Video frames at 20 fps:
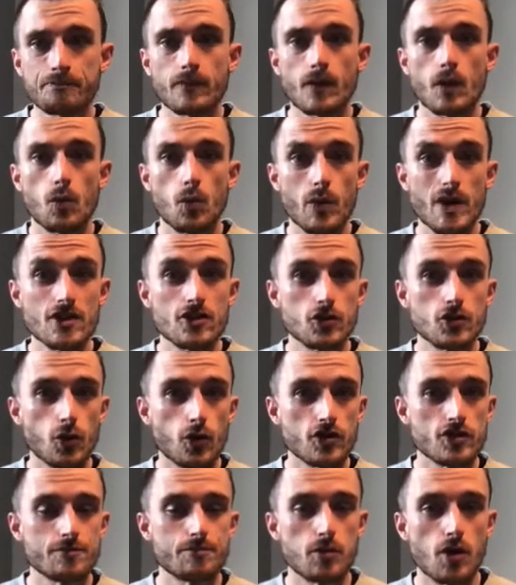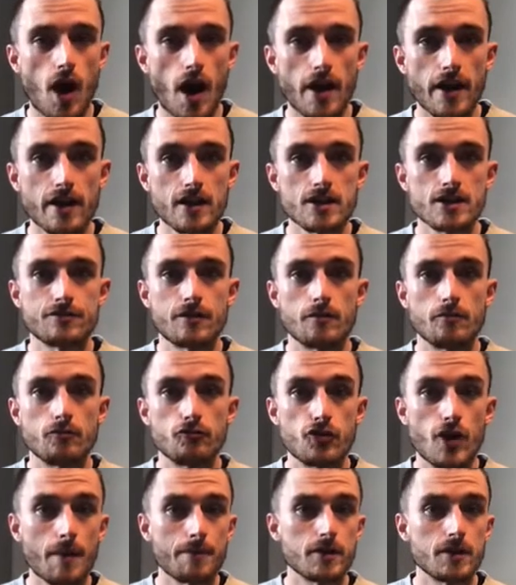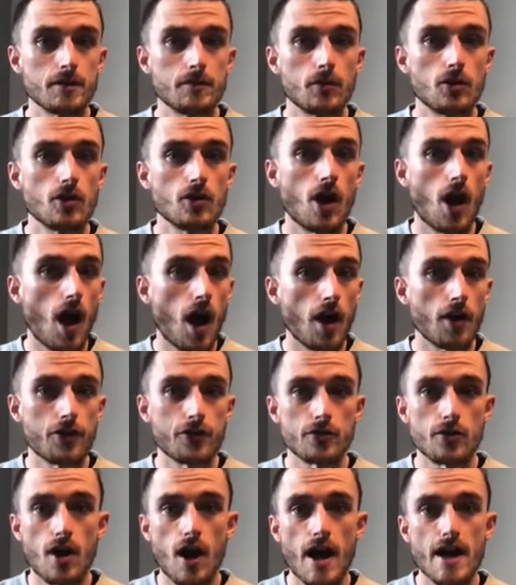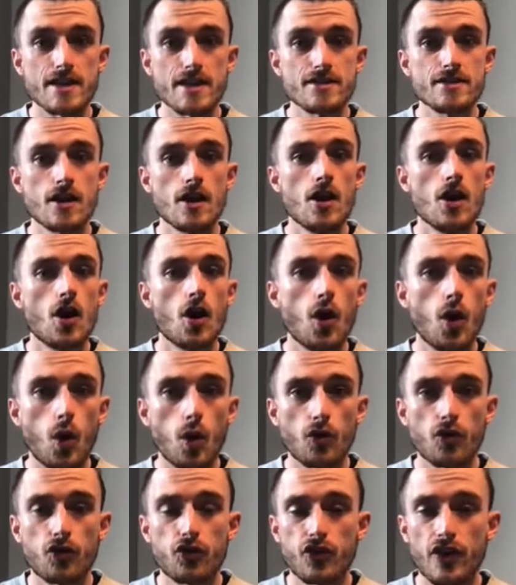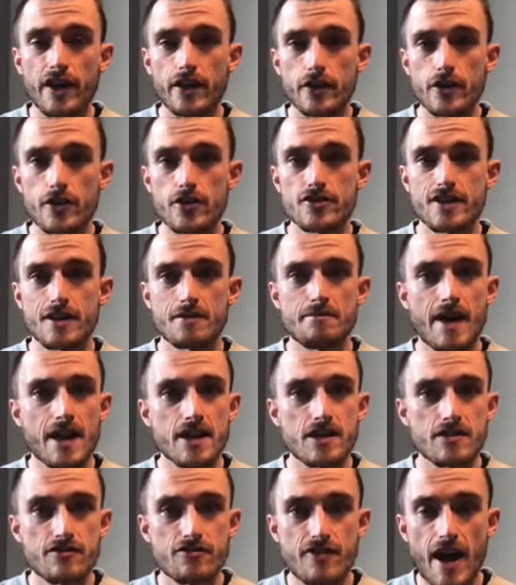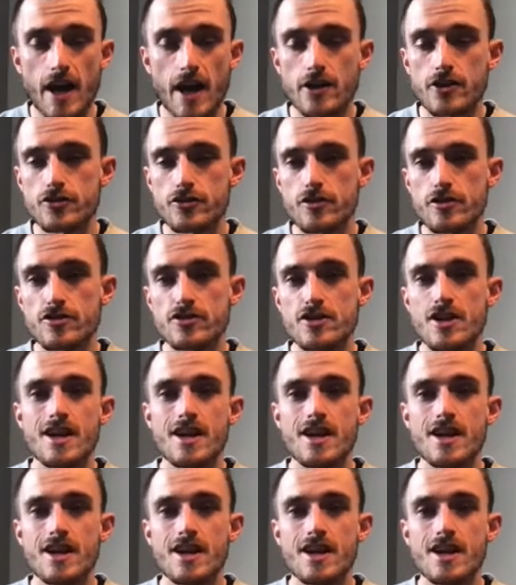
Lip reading: We source products from reputable, authorized wholesalers and manufacturers